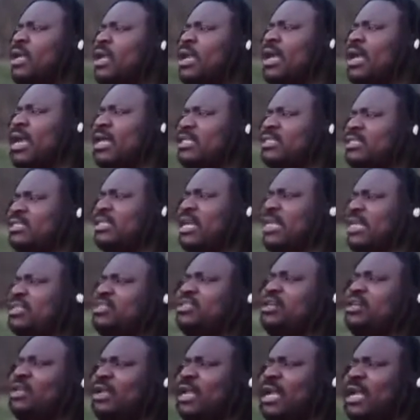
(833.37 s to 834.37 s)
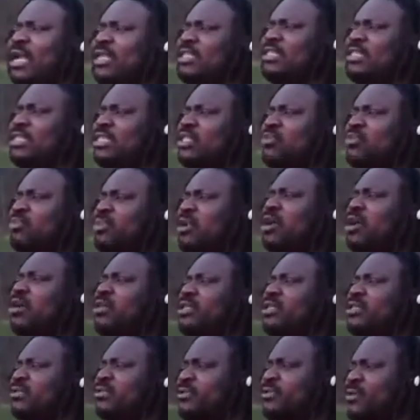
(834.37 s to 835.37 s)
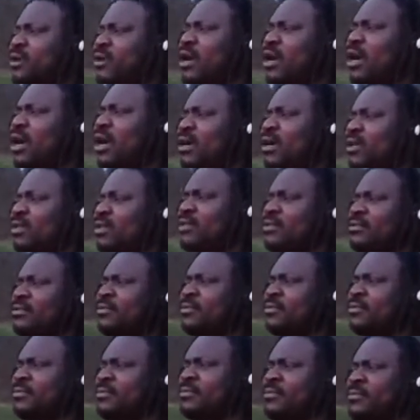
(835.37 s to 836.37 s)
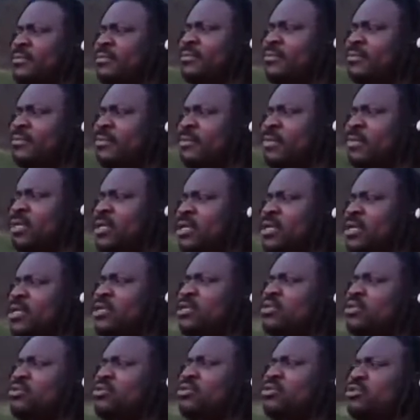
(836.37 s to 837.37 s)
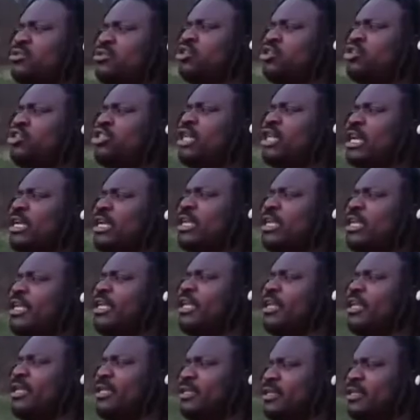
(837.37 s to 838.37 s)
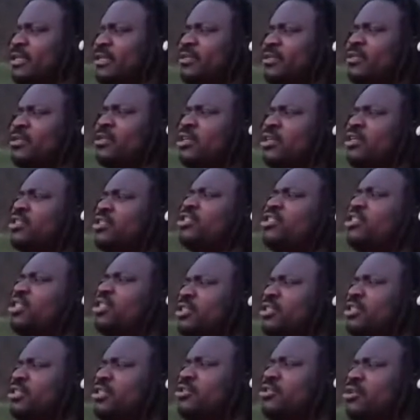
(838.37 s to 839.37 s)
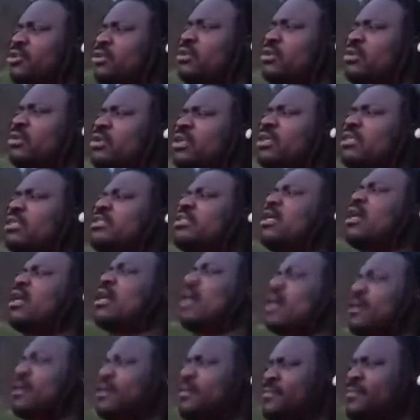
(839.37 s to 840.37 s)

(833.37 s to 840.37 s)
As that your light is burning for her, so shall healing continue to locate her.